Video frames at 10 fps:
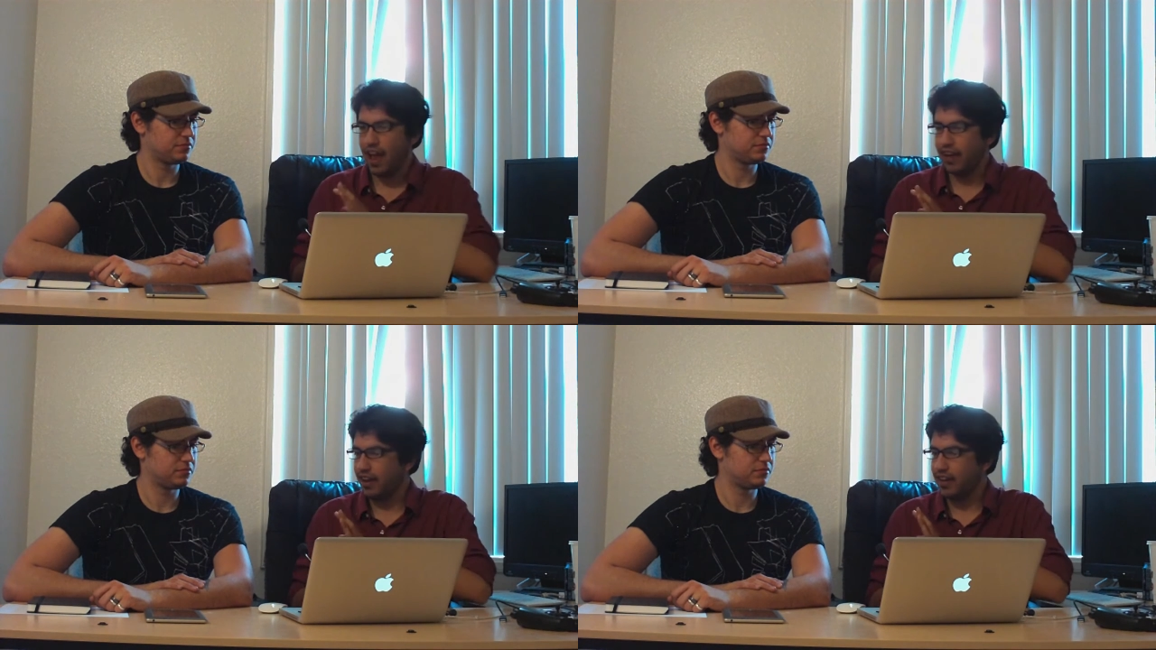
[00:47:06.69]

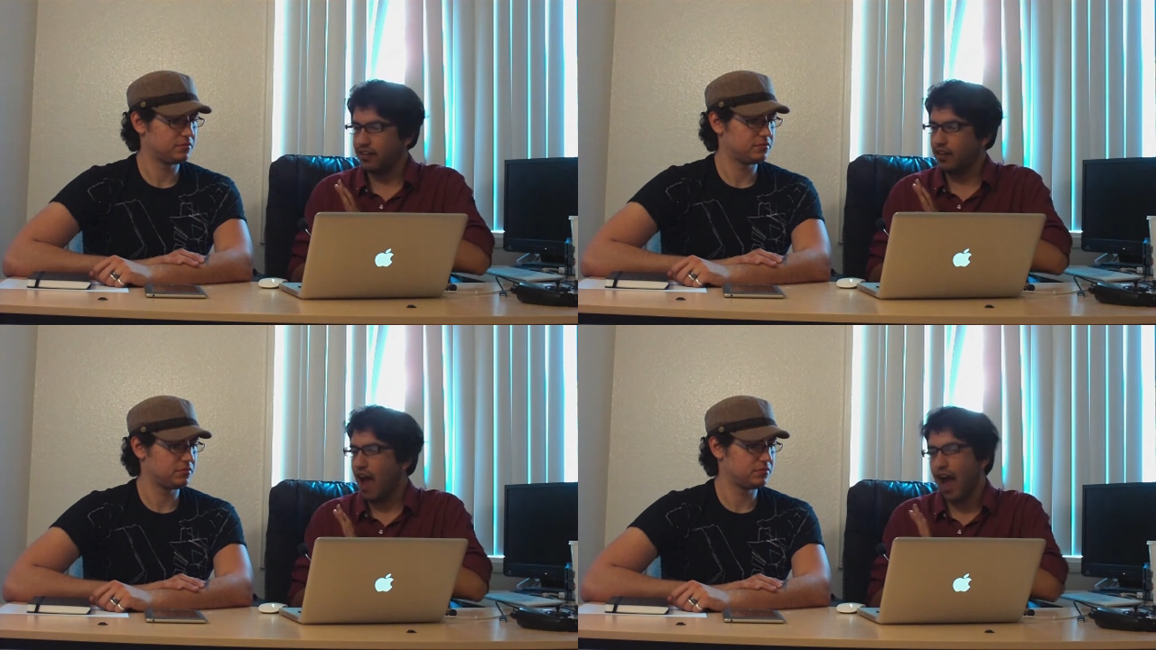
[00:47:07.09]
Speaker 1: and
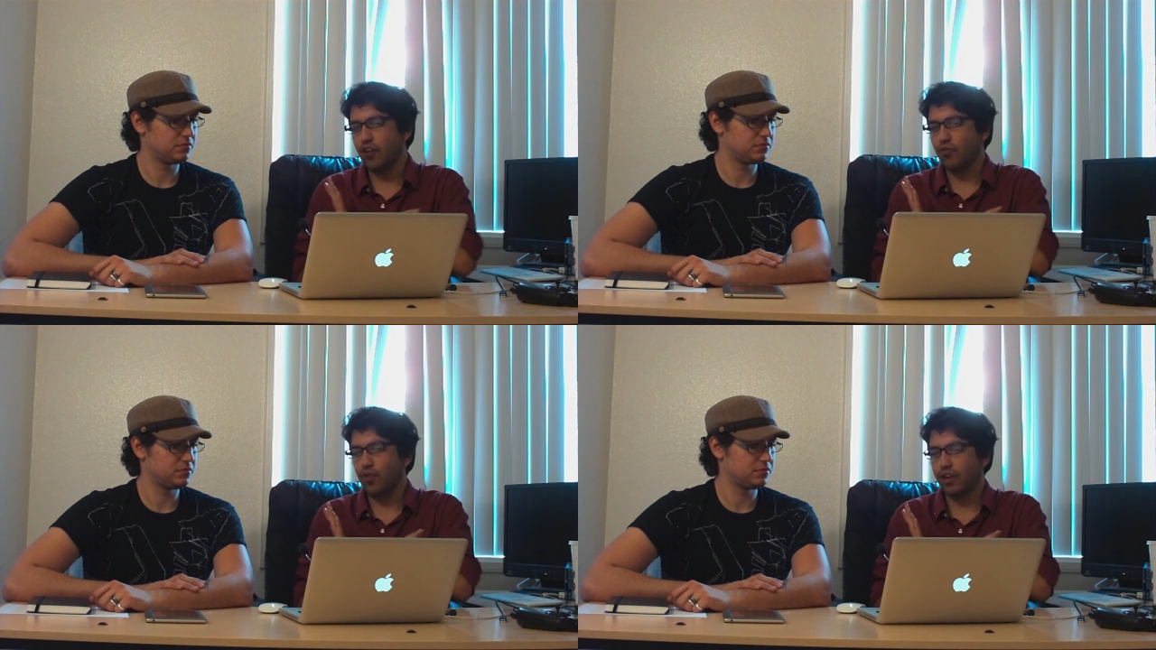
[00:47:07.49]

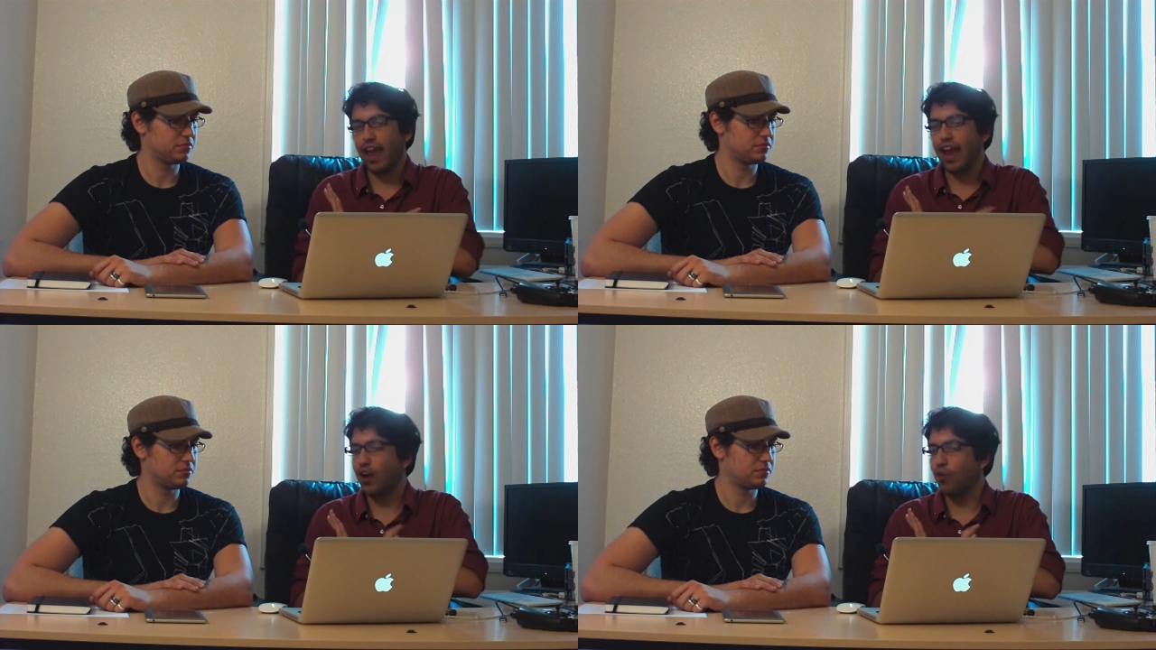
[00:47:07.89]
I
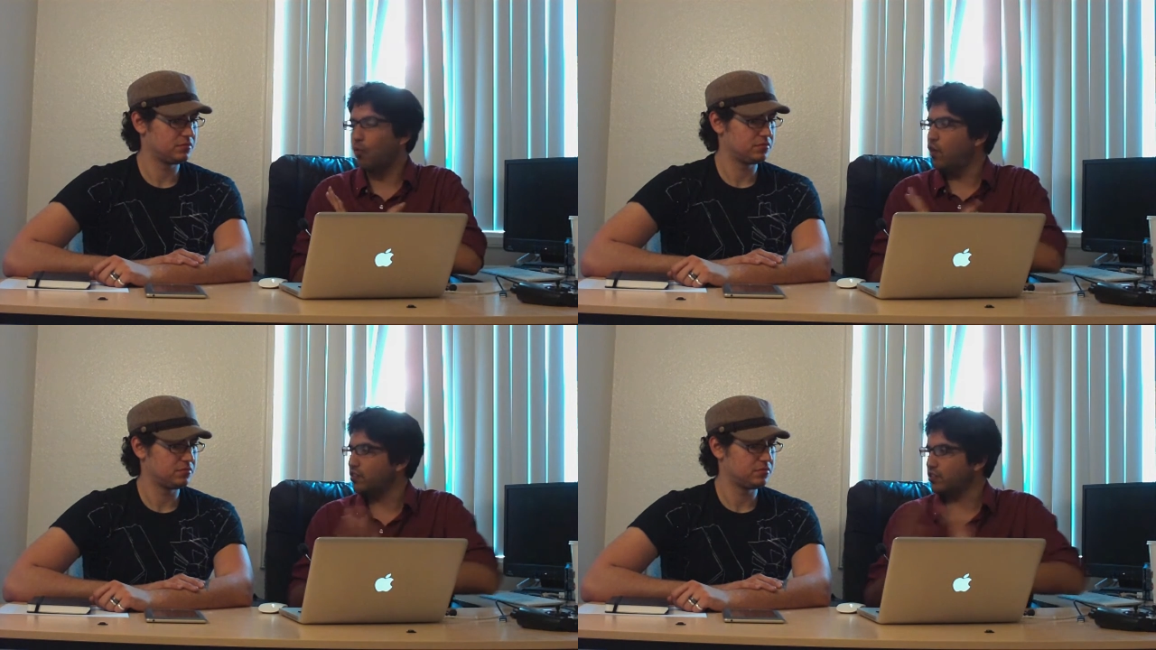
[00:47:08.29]
don't care
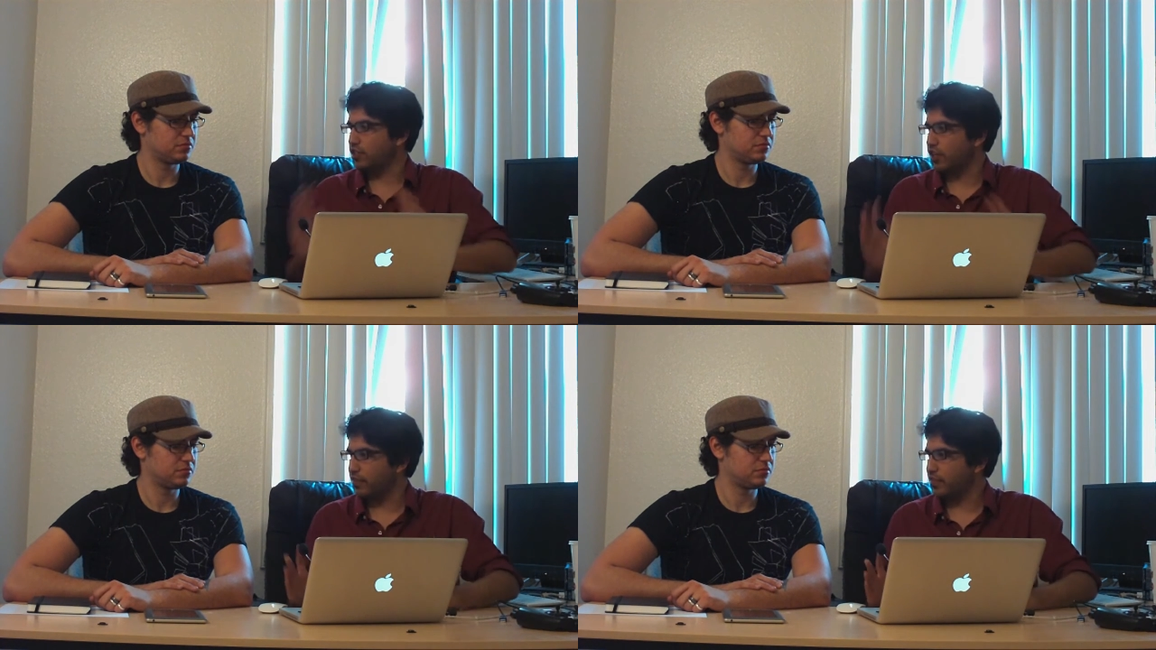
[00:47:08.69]
what
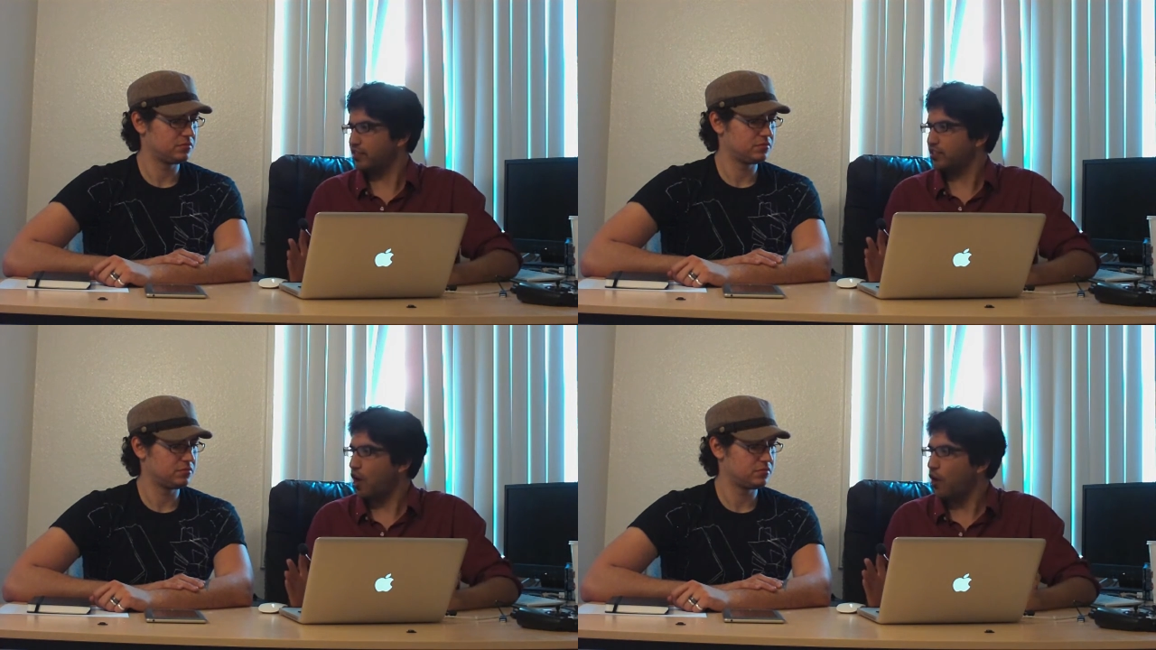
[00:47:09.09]

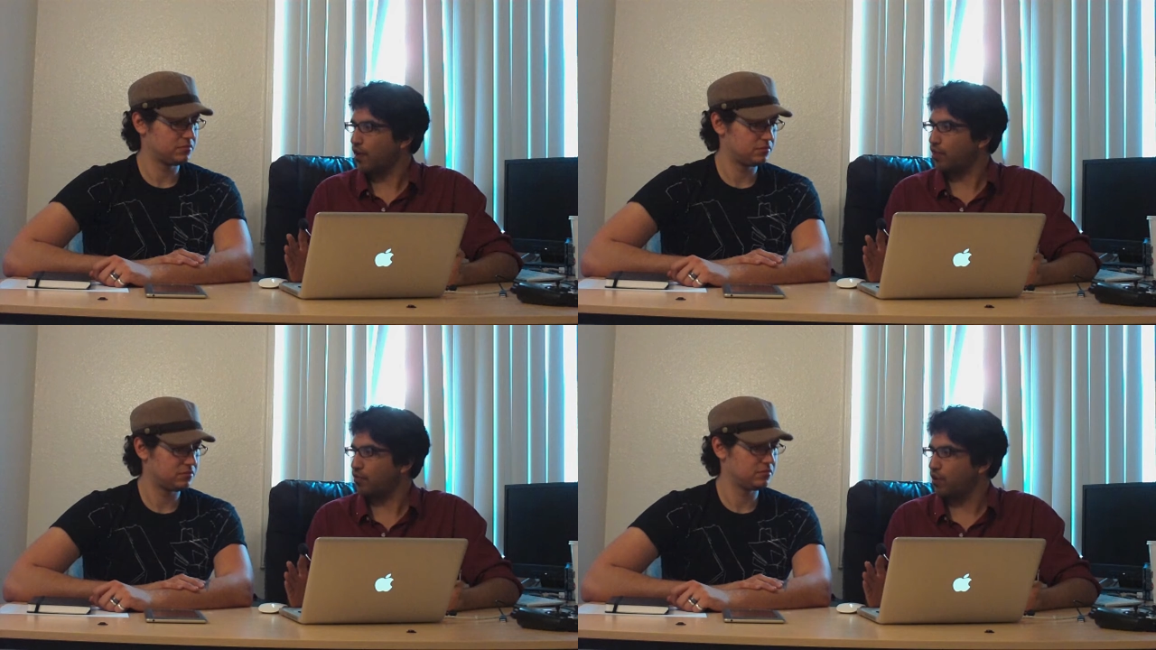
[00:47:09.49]
service it's
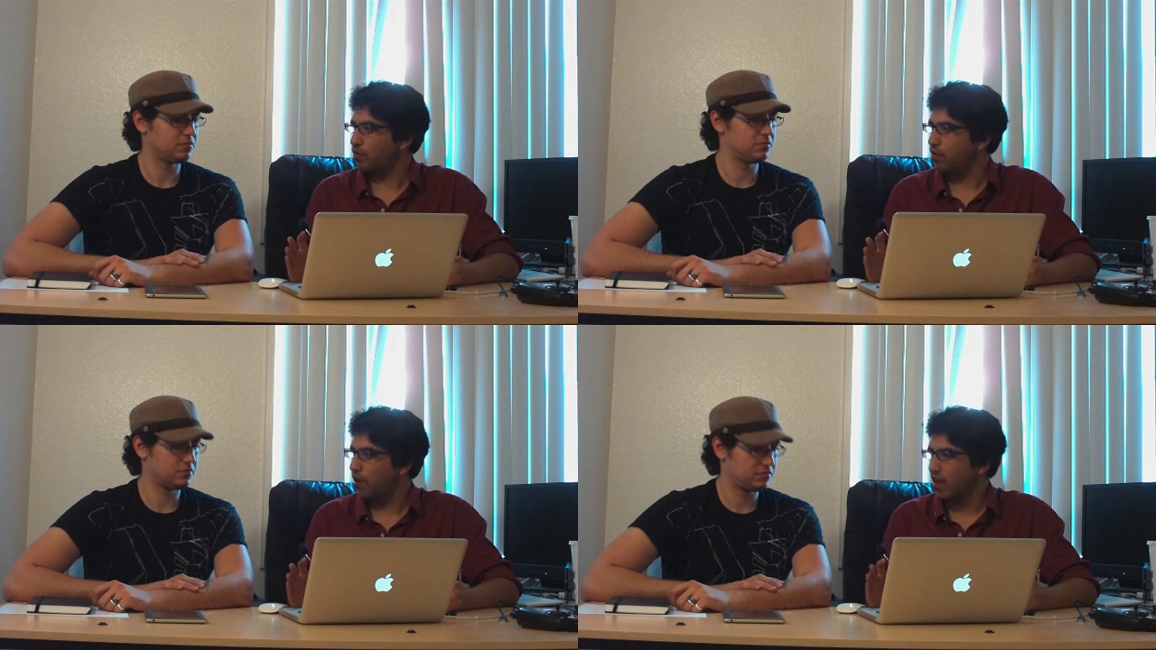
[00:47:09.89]
going
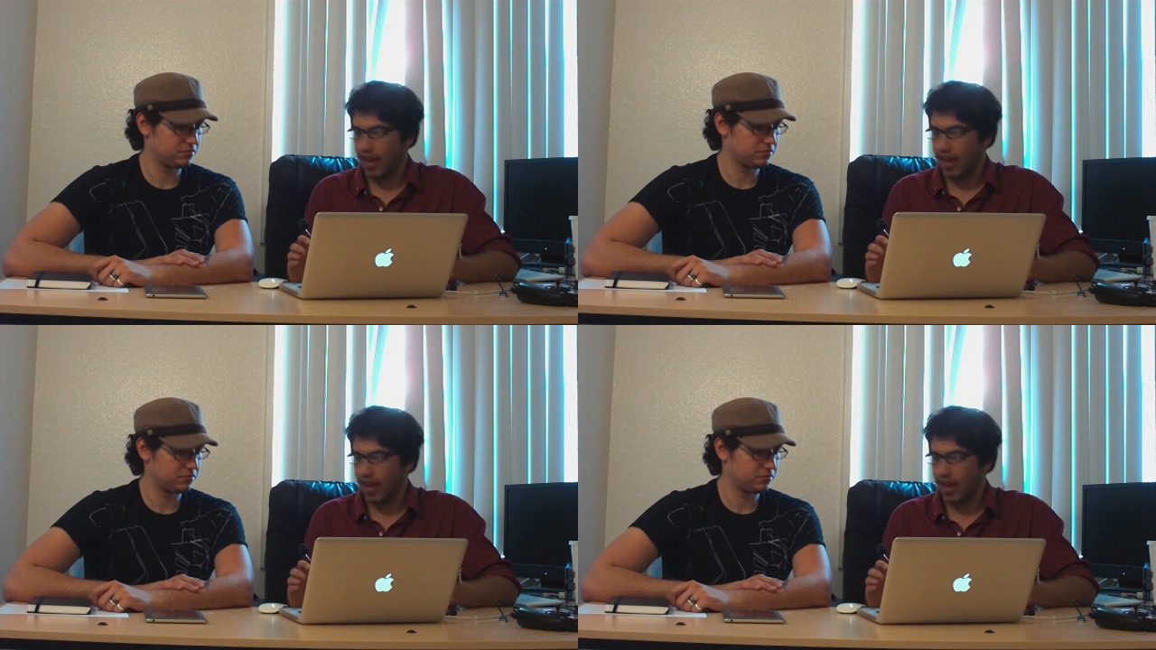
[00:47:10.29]
through.